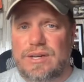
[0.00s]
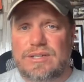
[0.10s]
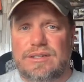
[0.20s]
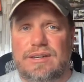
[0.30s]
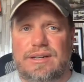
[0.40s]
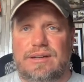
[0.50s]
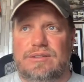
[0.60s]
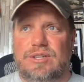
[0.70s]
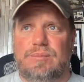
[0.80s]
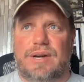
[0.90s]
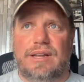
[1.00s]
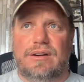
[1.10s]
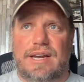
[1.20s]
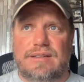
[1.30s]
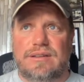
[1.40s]
winch. Jeep
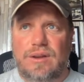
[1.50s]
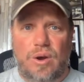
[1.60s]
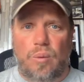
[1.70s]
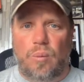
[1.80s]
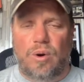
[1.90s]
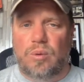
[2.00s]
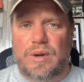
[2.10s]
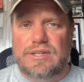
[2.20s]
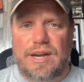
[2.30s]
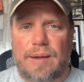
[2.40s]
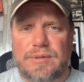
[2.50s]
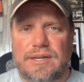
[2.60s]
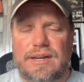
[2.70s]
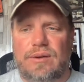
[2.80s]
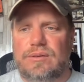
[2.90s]
Wrangler has a Warn winch
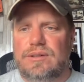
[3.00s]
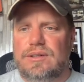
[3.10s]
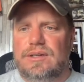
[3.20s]
option now.